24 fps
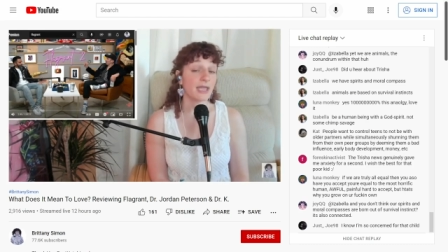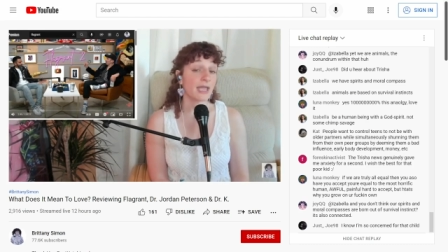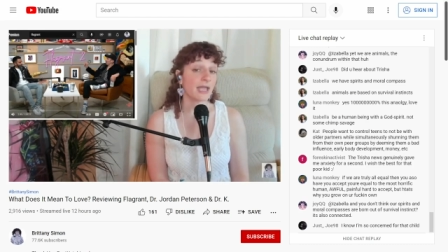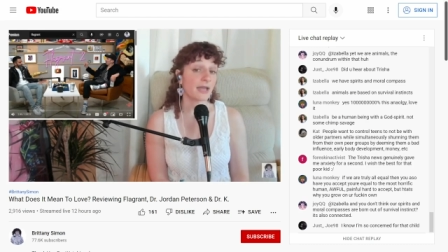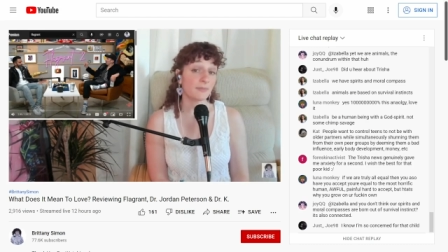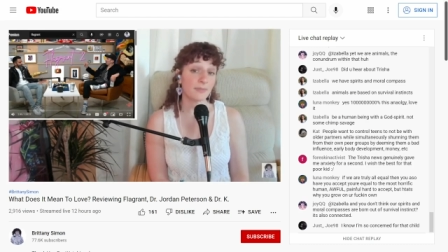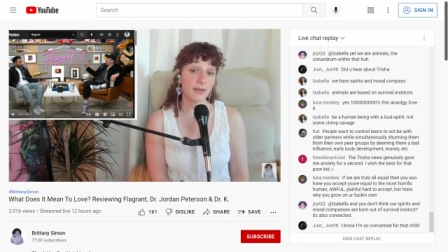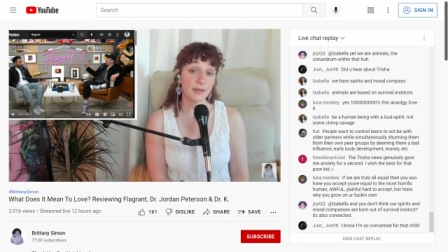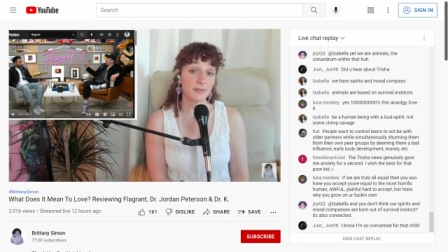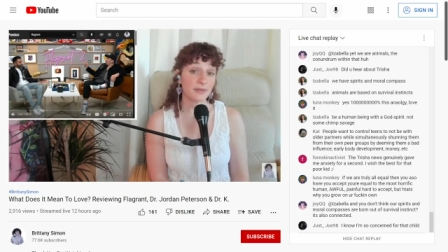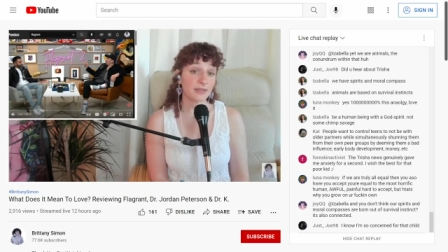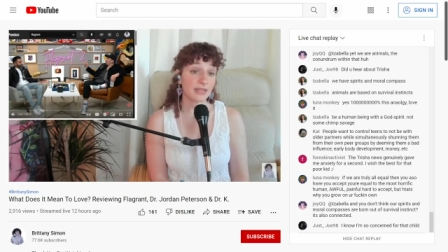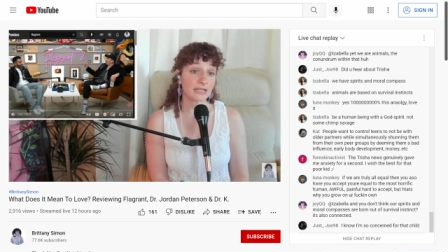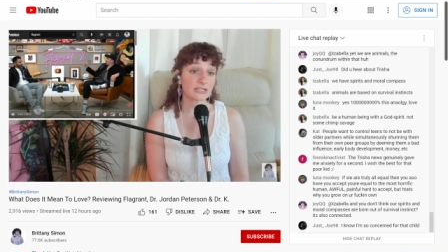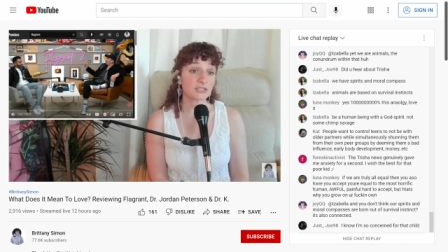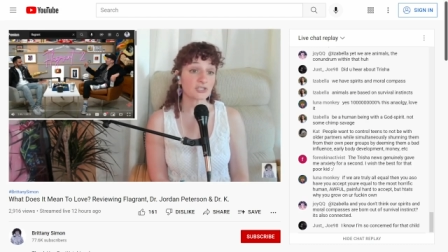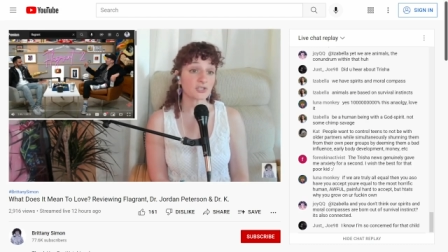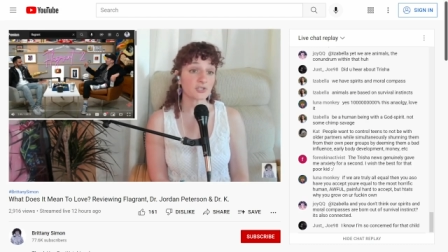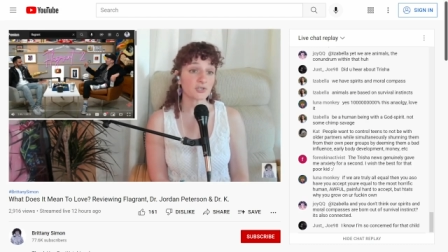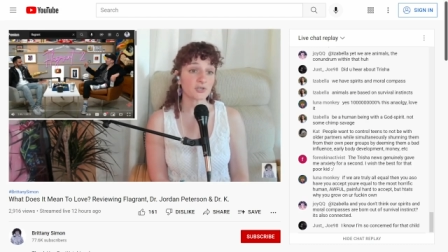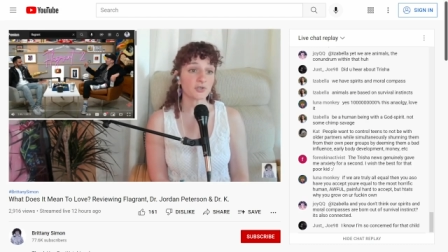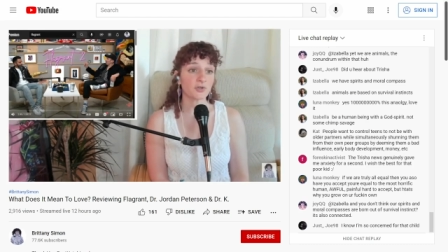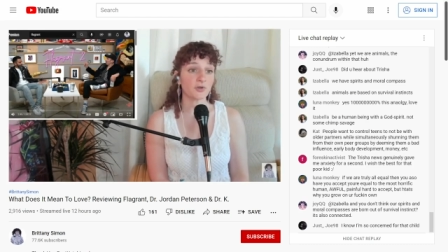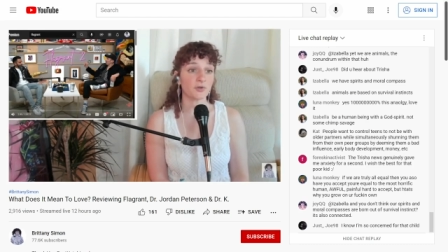and maybe
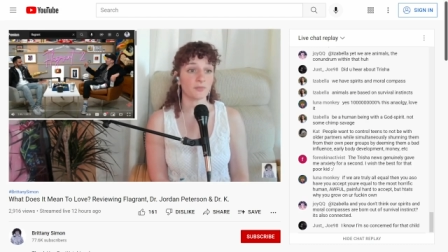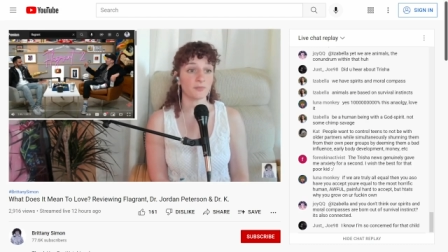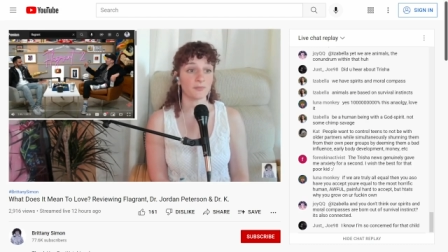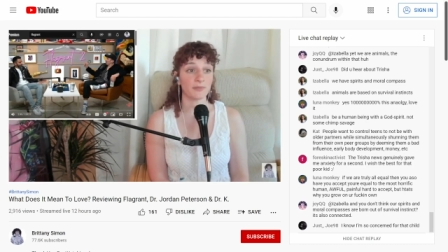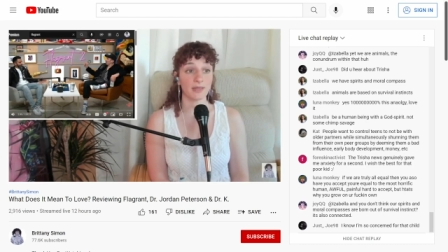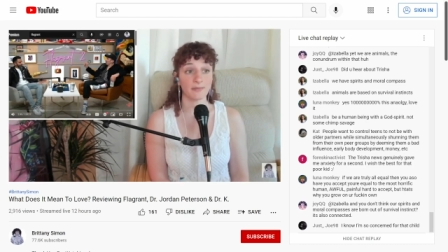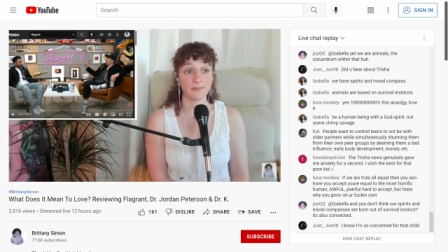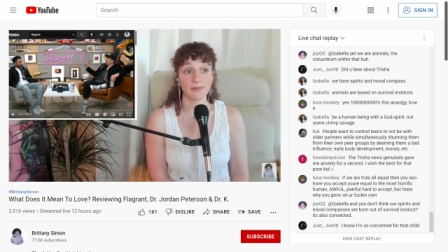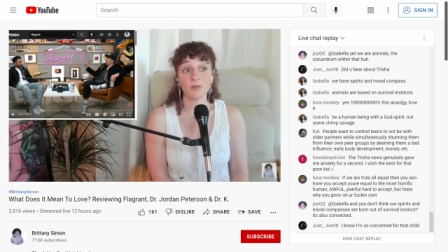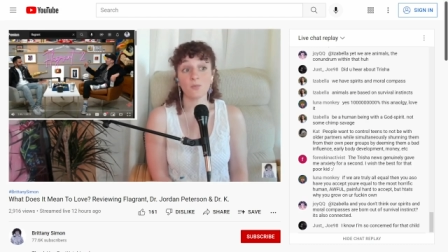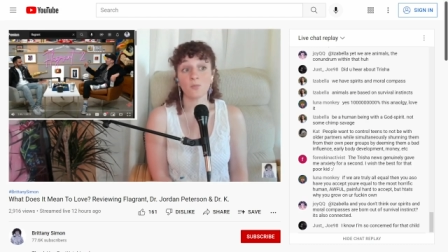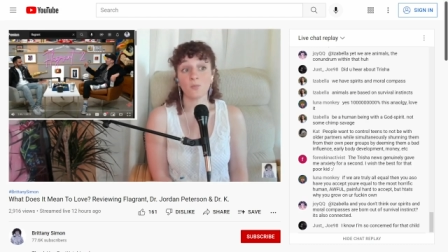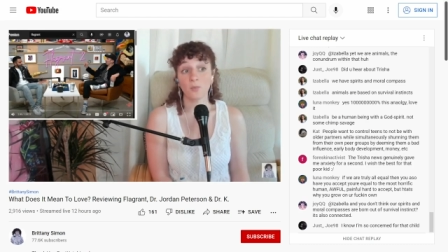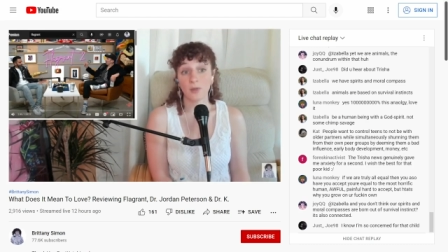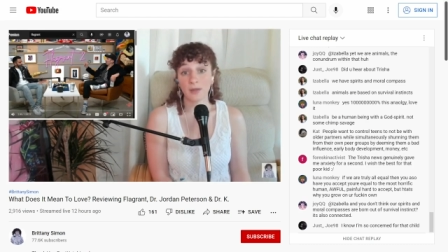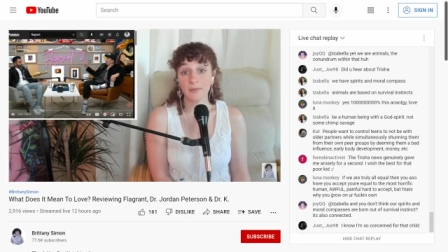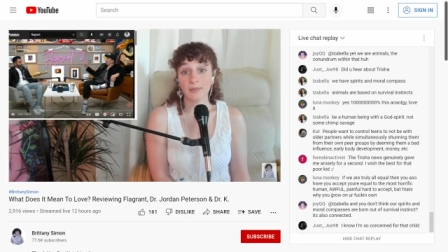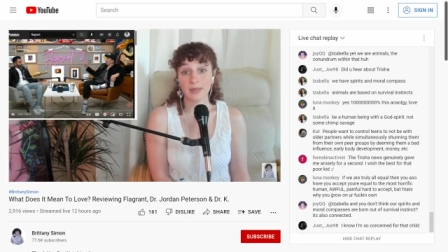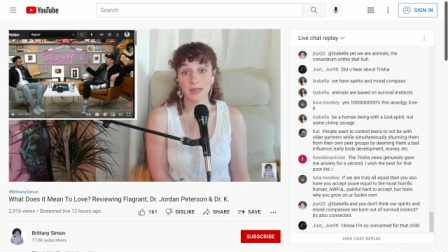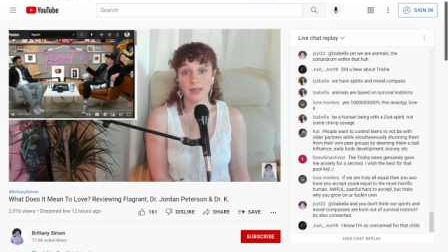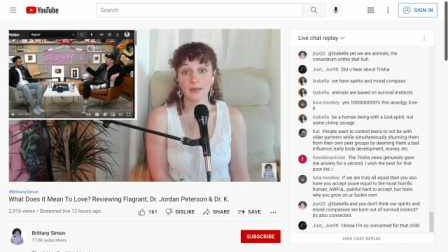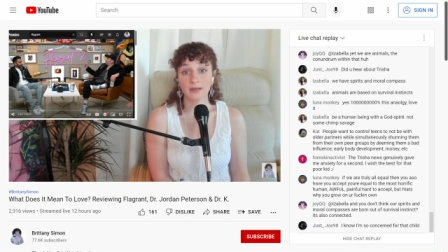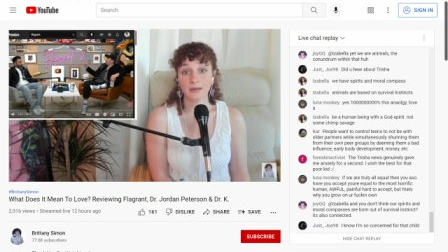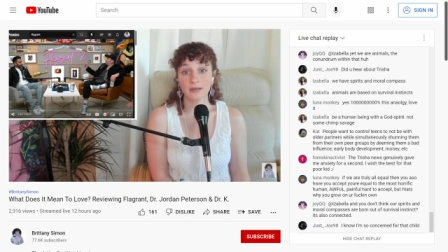that's true maybe
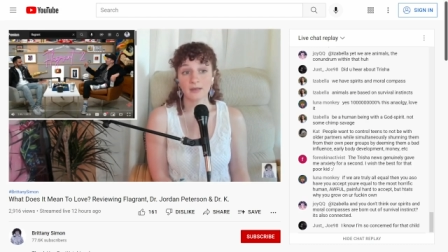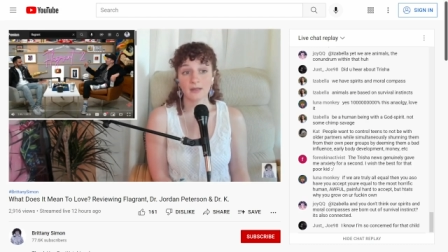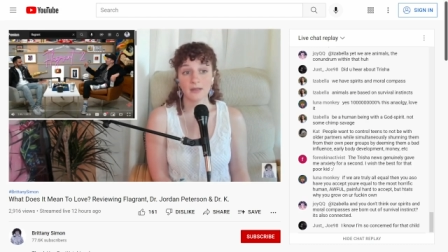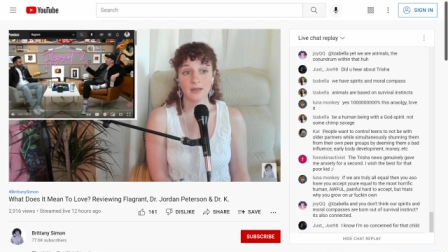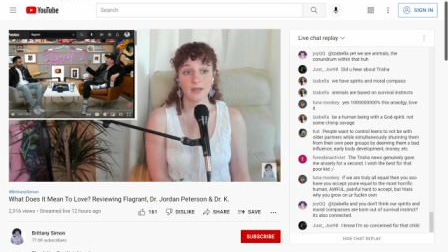women